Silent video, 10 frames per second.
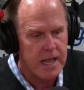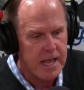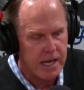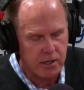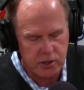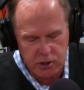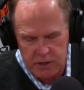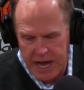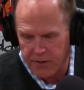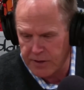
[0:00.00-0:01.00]
and our
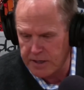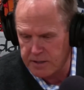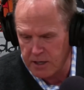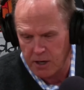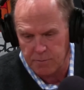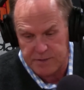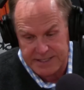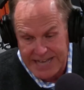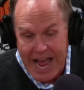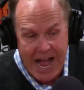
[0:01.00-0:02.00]
student athletes and our
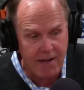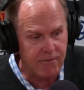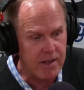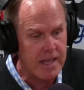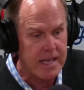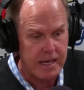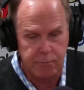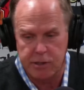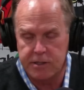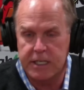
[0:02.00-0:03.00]
staff and
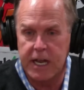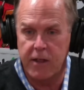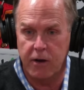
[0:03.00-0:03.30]
put us together.